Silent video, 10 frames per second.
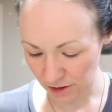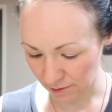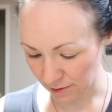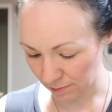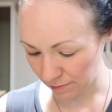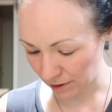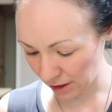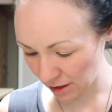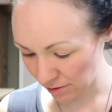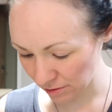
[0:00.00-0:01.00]
So I'm gonna
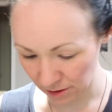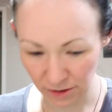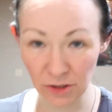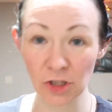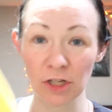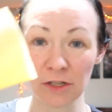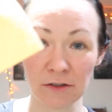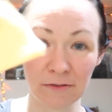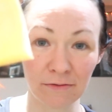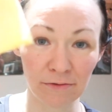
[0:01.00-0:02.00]
layer these
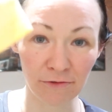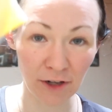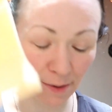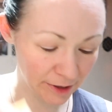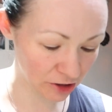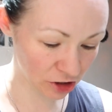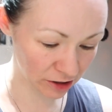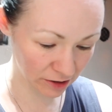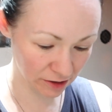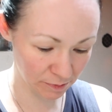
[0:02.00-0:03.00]
floppy
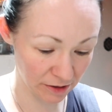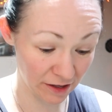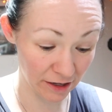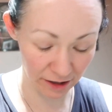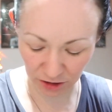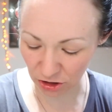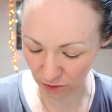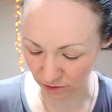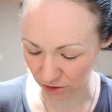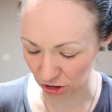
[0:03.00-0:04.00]
cheese, pathetic
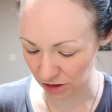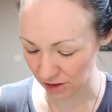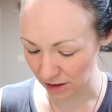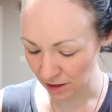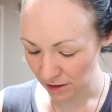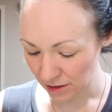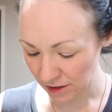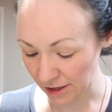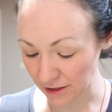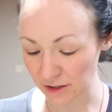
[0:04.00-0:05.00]
excuse for cheese
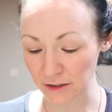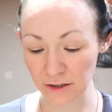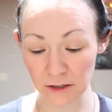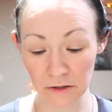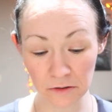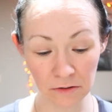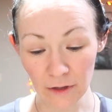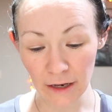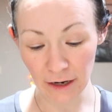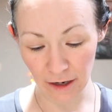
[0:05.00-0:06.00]
slices
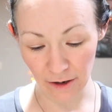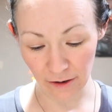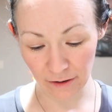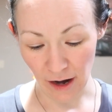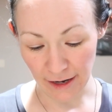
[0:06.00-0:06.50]
in here.